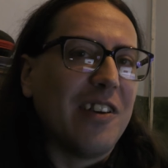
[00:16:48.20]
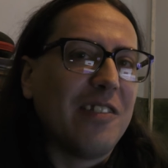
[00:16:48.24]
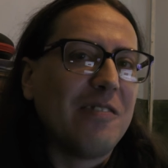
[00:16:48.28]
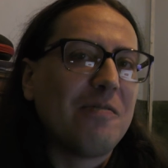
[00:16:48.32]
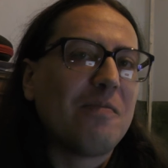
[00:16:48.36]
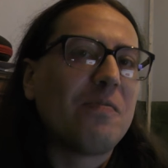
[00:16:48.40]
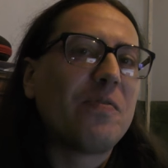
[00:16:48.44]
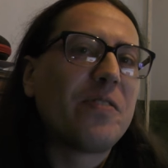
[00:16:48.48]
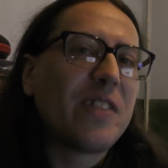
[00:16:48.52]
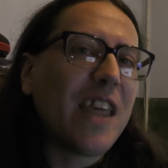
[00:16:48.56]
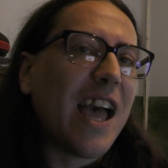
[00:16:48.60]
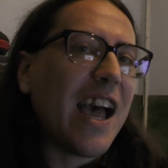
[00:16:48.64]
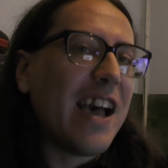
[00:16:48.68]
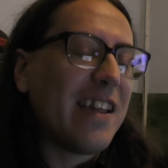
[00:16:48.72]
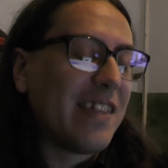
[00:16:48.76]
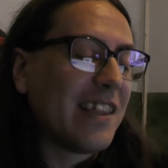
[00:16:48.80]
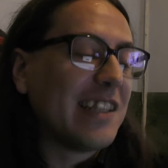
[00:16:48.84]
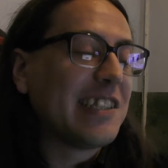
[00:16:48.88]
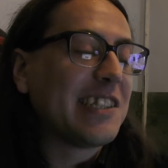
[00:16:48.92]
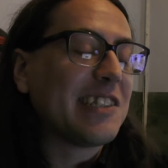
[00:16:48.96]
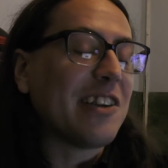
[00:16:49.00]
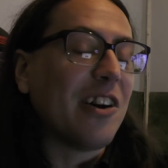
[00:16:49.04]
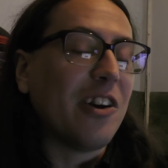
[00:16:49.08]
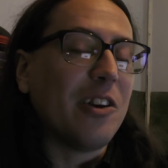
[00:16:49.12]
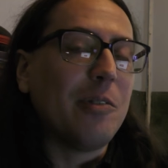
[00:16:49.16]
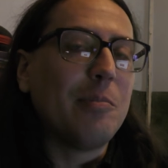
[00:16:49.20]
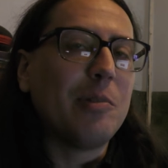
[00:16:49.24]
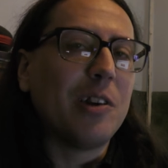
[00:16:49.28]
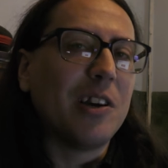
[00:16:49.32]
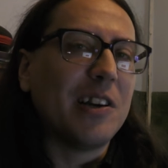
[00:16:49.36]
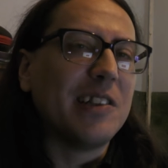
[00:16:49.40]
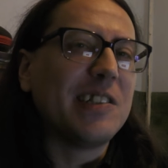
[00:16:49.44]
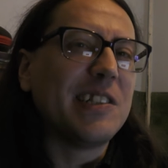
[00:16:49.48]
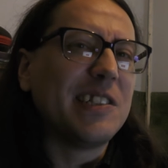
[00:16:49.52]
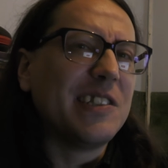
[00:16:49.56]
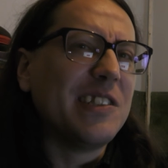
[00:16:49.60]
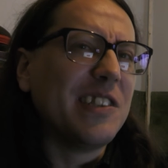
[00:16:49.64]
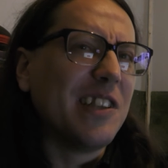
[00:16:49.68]
you know, they're the snide
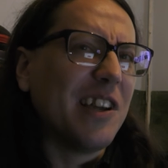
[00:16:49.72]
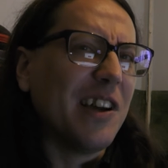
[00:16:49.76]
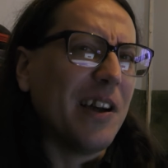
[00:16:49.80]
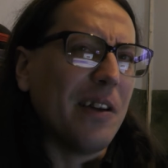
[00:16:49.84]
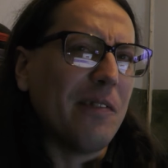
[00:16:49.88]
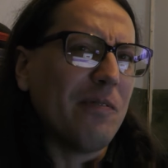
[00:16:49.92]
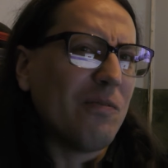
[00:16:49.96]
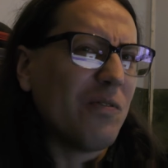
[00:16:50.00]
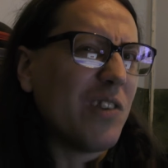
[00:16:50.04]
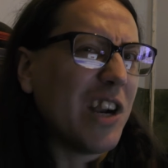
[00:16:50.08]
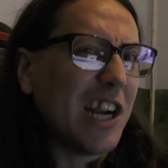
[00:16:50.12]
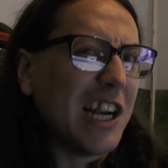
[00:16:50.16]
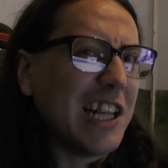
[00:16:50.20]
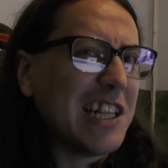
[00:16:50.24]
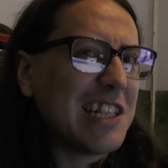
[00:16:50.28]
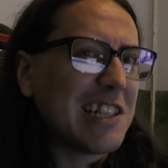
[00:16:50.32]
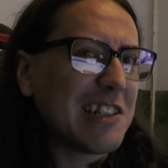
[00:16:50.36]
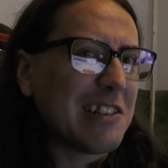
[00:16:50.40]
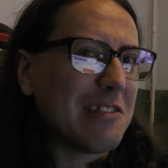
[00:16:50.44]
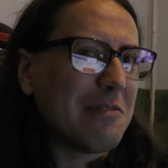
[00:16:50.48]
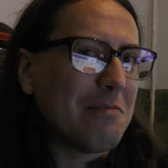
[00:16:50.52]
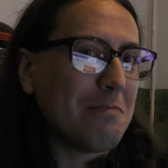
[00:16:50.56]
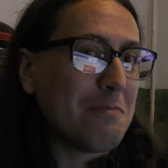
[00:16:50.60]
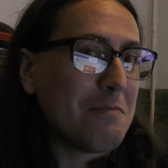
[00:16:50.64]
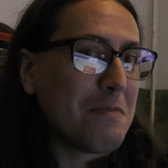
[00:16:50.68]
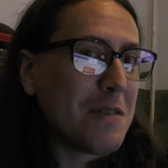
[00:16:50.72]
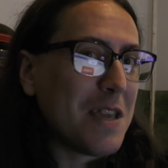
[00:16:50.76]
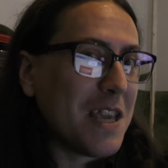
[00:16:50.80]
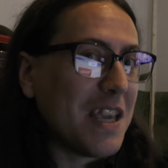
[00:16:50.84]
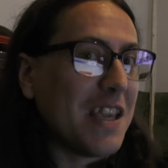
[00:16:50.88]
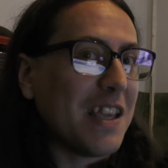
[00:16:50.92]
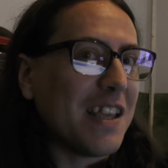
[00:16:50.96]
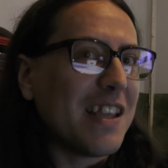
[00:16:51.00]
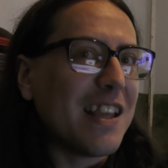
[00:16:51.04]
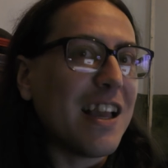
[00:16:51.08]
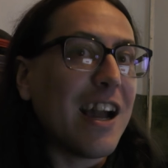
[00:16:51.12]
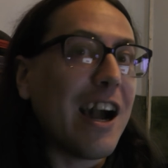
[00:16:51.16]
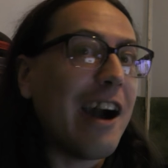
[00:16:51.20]
person that really shouldn't
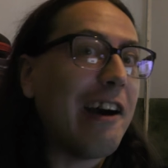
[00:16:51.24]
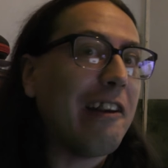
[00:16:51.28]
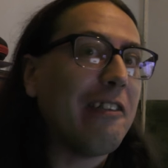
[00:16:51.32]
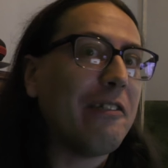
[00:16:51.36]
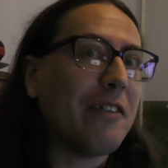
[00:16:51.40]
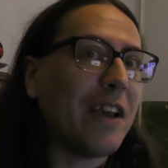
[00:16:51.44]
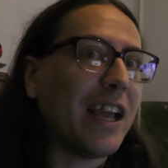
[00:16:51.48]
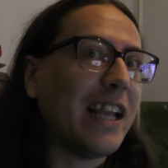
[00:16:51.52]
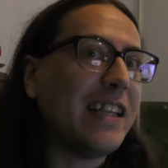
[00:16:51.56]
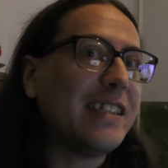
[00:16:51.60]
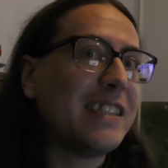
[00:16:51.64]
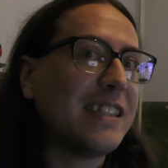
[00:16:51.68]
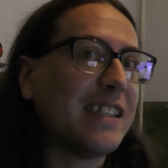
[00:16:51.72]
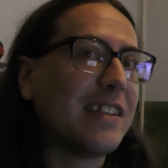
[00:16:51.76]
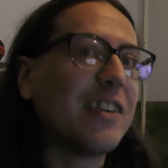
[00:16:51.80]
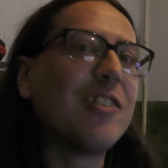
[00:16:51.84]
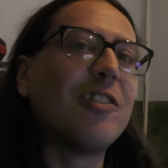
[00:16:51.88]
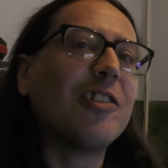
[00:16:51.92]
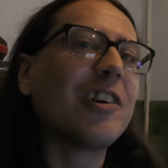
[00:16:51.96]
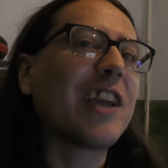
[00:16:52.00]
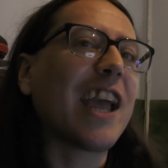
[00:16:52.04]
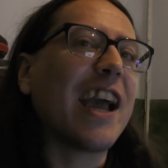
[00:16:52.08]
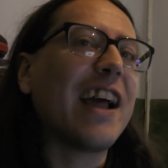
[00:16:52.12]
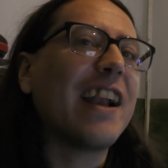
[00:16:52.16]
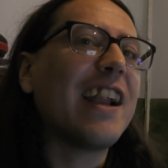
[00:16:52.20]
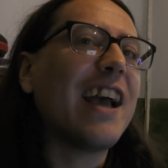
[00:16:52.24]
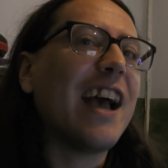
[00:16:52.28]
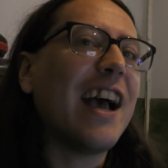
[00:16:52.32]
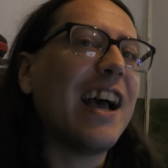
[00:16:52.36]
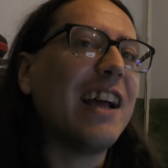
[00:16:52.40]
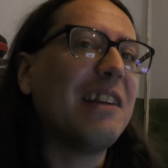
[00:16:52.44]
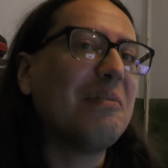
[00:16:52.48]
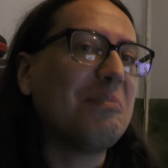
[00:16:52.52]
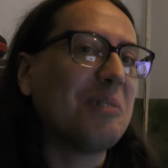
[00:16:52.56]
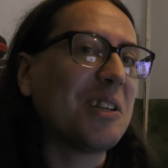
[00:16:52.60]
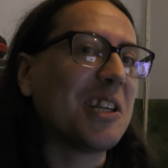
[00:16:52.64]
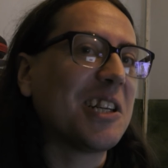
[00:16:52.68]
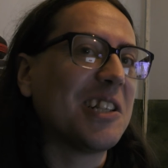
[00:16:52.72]
be elevated or getting
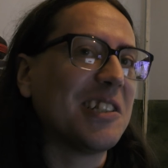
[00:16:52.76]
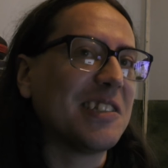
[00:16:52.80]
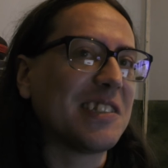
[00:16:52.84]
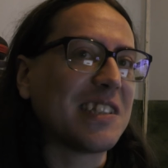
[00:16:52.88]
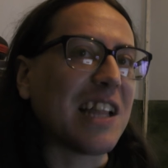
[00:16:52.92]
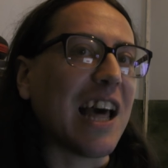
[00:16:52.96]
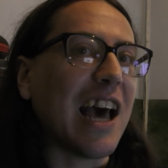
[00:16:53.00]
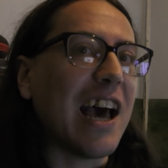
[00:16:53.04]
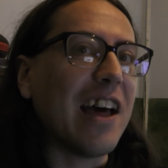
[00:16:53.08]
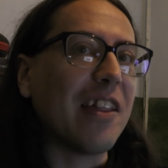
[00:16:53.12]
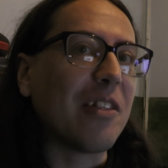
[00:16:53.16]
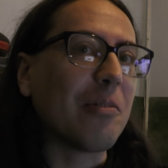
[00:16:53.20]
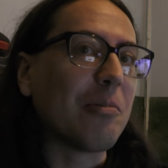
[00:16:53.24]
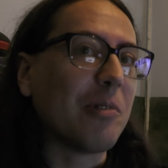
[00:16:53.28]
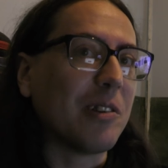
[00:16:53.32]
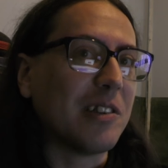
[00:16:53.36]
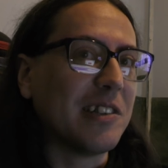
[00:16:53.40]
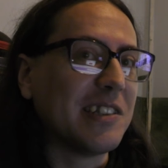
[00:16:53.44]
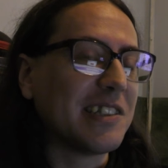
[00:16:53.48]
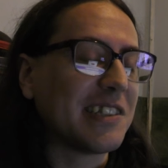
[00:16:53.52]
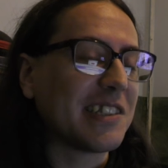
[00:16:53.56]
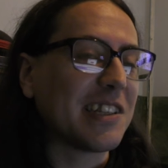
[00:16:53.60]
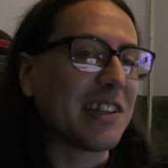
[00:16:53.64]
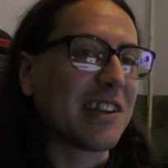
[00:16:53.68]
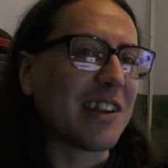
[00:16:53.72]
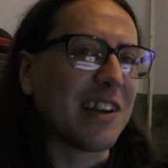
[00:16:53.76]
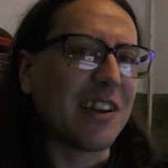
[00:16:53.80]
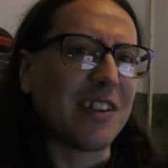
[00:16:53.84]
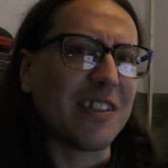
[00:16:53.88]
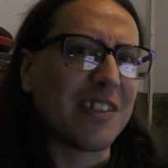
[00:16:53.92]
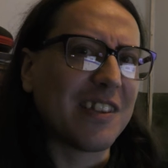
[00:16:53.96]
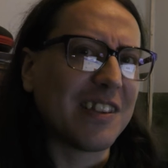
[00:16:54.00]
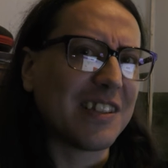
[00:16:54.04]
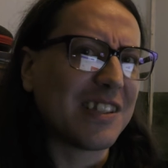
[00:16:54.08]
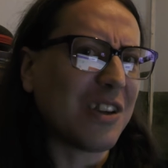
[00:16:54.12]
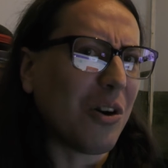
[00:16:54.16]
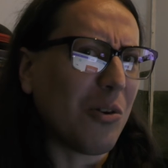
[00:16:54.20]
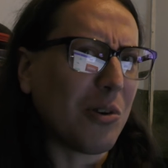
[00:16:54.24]
ahead because they're the ones that
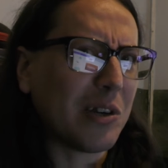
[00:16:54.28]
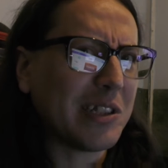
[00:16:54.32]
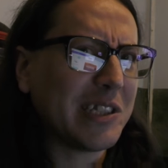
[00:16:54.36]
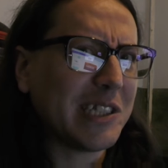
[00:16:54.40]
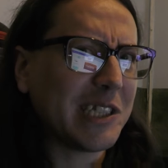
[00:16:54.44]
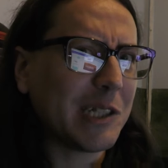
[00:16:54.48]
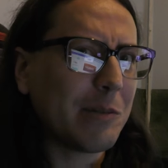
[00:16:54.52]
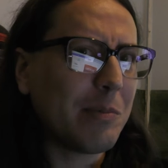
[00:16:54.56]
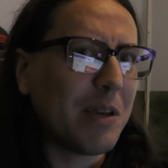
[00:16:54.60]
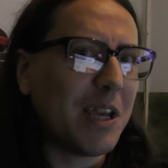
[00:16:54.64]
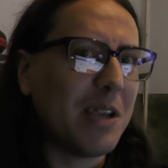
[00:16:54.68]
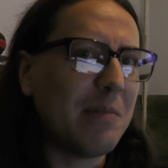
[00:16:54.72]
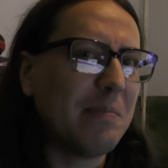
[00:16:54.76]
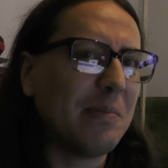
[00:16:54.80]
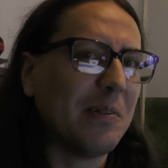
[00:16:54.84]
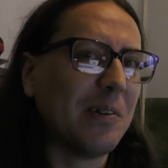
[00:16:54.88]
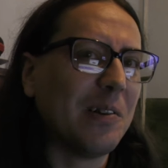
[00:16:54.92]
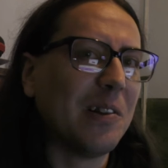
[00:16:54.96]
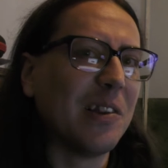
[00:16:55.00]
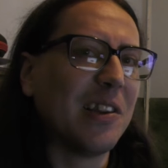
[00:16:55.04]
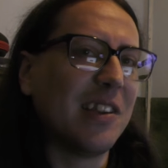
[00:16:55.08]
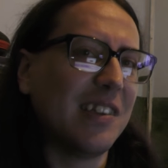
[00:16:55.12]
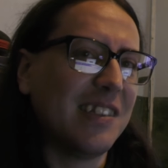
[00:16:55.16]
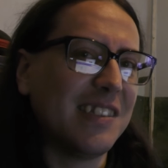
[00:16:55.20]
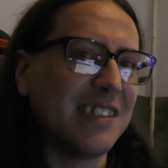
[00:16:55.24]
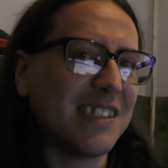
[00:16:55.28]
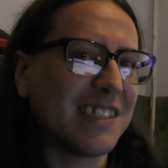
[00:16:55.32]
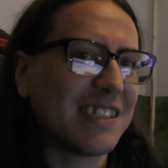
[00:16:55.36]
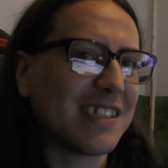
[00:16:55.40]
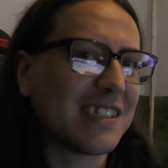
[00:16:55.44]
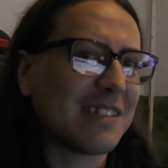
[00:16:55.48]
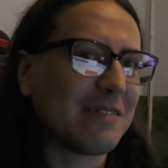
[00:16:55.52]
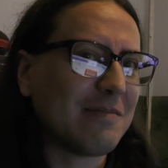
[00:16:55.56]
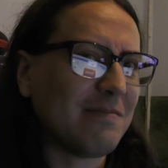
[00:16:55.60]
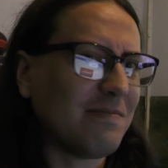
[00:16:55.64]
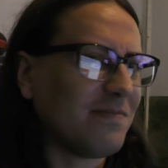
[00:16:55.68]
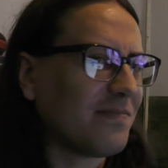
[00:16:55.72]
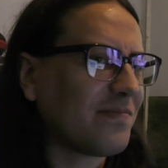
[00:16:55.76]
are the toxic people, and